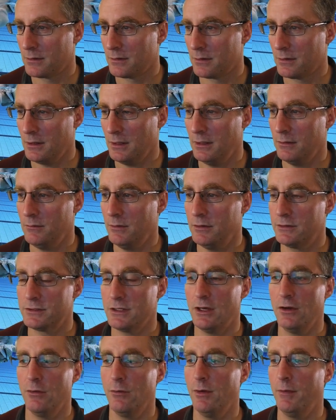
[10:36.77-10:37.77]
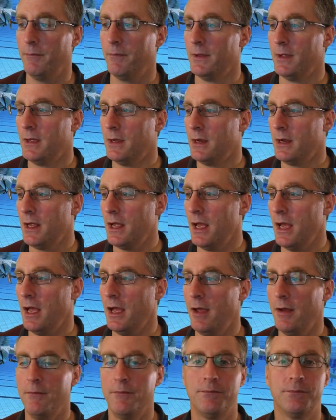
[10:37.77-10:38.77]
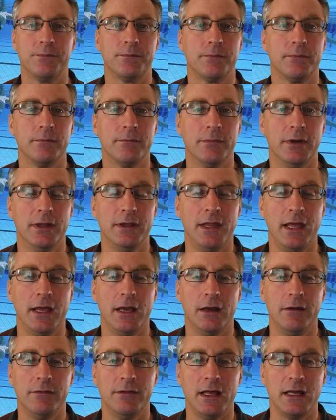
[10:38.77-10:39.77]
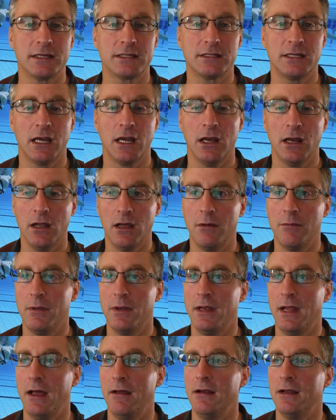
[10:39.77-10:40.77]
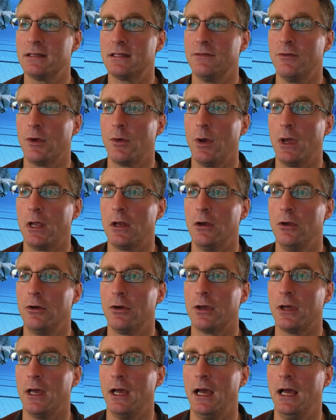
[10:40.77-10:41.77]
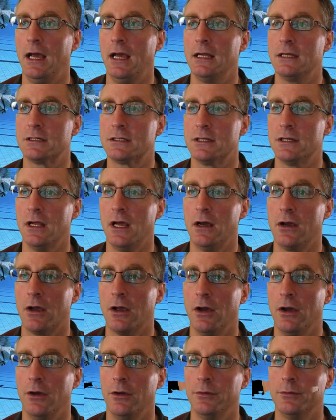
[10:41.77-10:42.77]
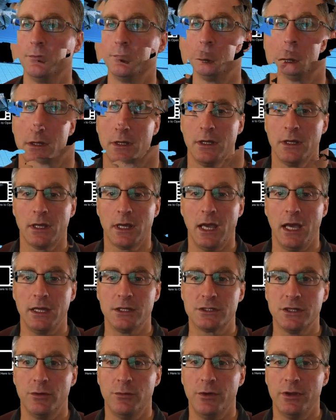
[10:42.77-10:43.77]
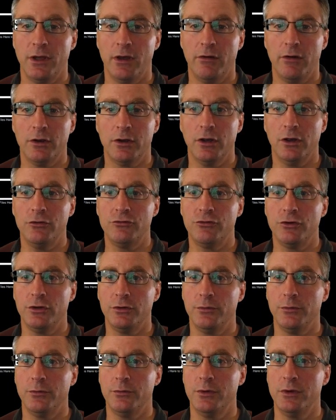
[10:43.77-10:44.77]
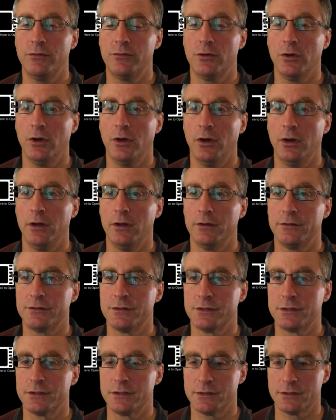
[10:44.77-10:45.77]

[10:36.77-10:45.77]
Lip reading: Wait, another side-on one. But there you go. That's single arm. Now let's have a quick look at Unco. Okay, so with our Unco drill, we've got